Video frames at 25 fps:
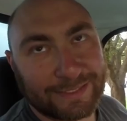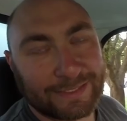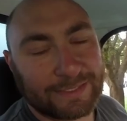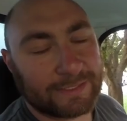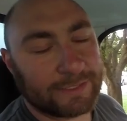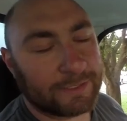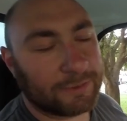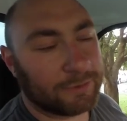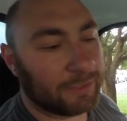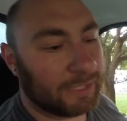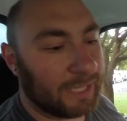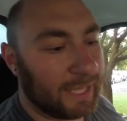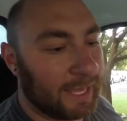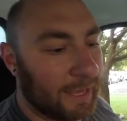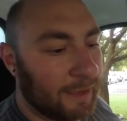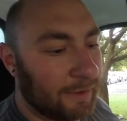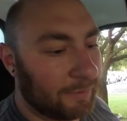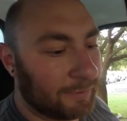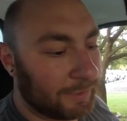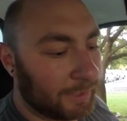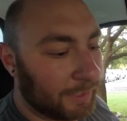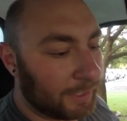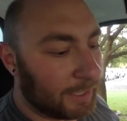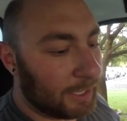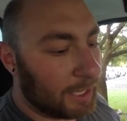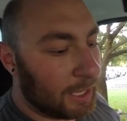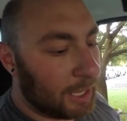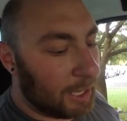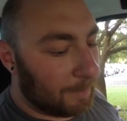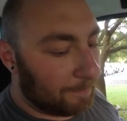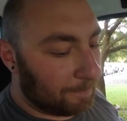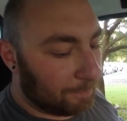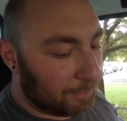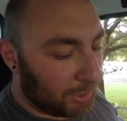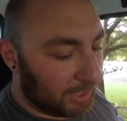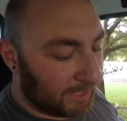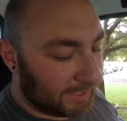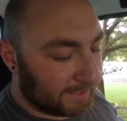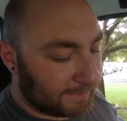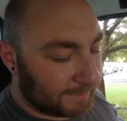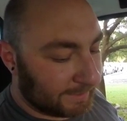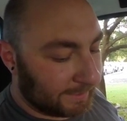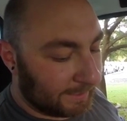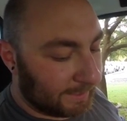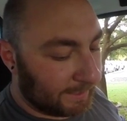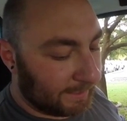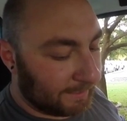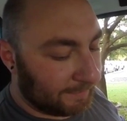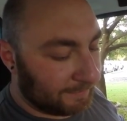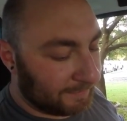it's so loud, but
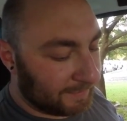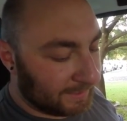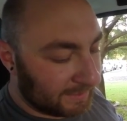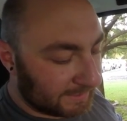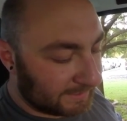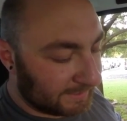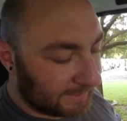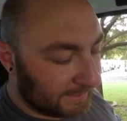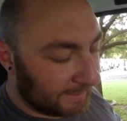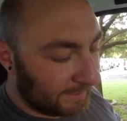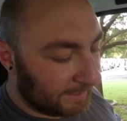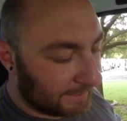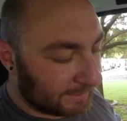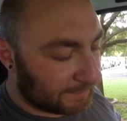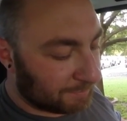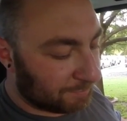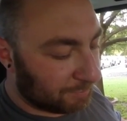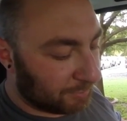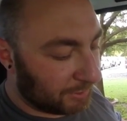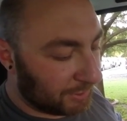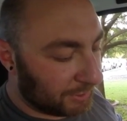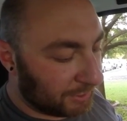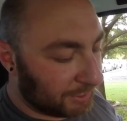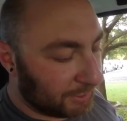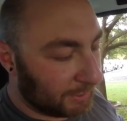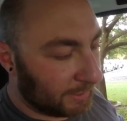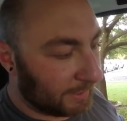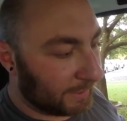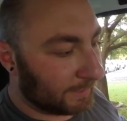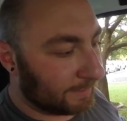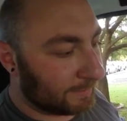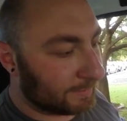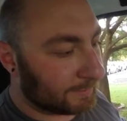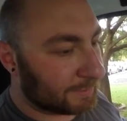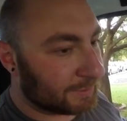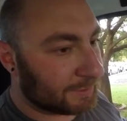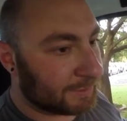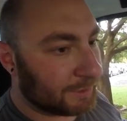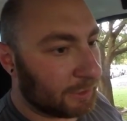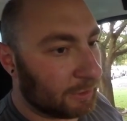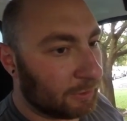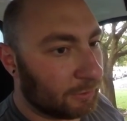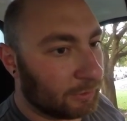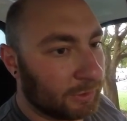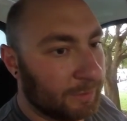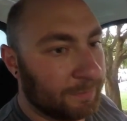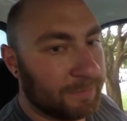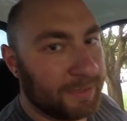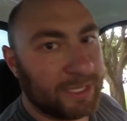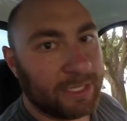this thing hits pretty good.
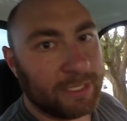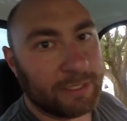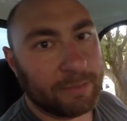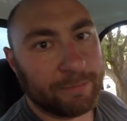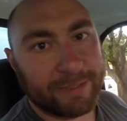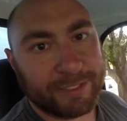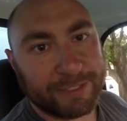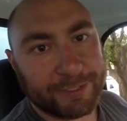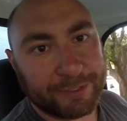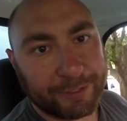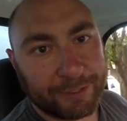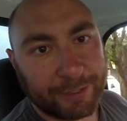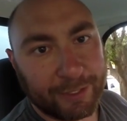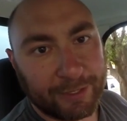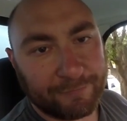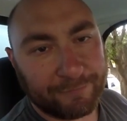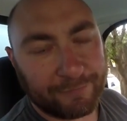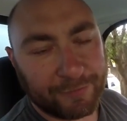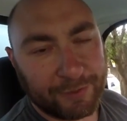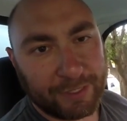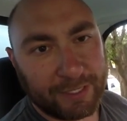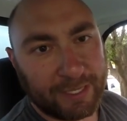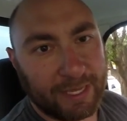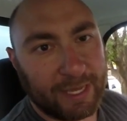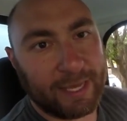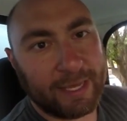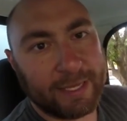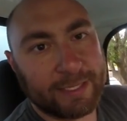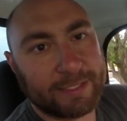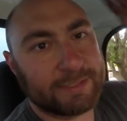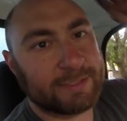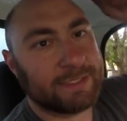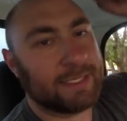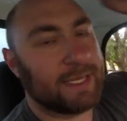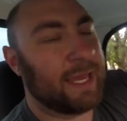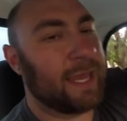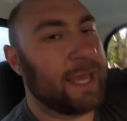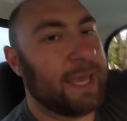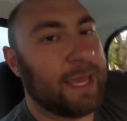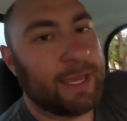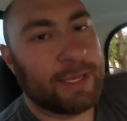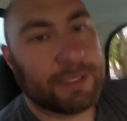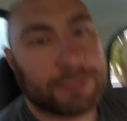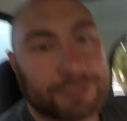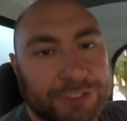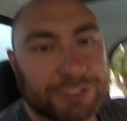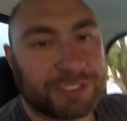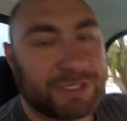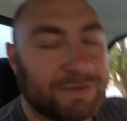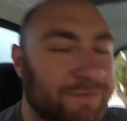So let me turn it on for you guys
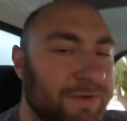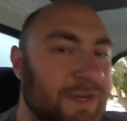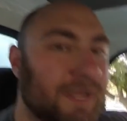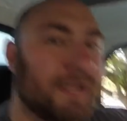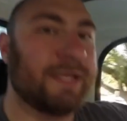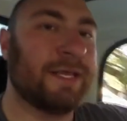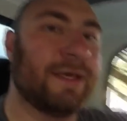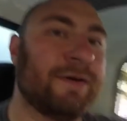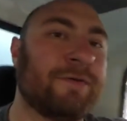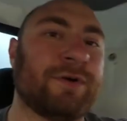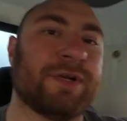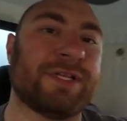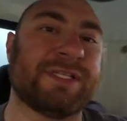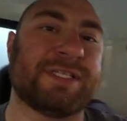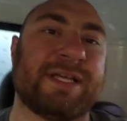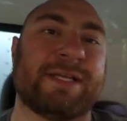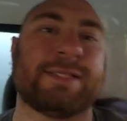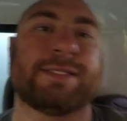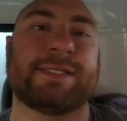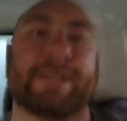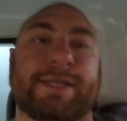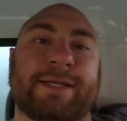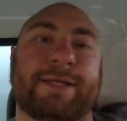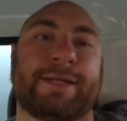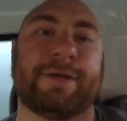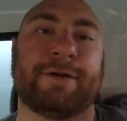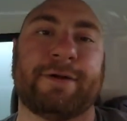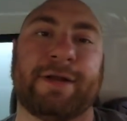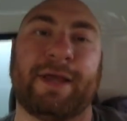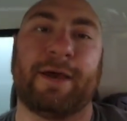and just give you an idea what it sounds like in here.